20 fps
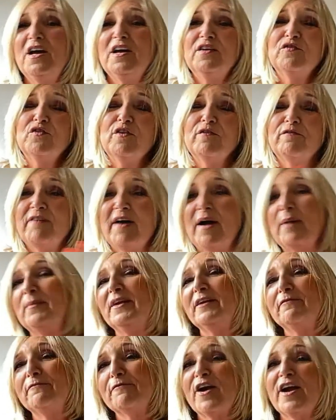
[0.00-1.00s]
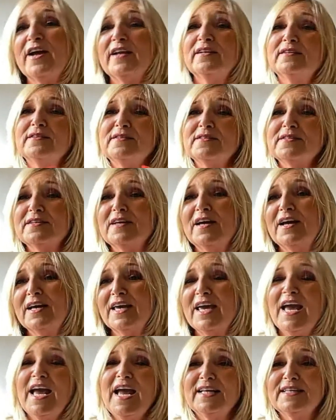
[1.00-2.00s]
you've got family, friends,
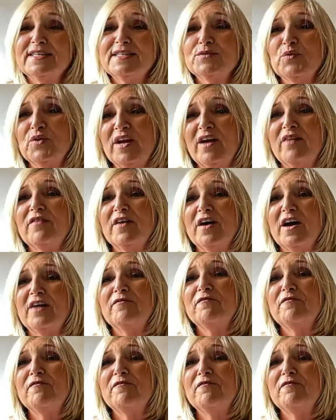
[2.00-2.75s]
kids, whatever,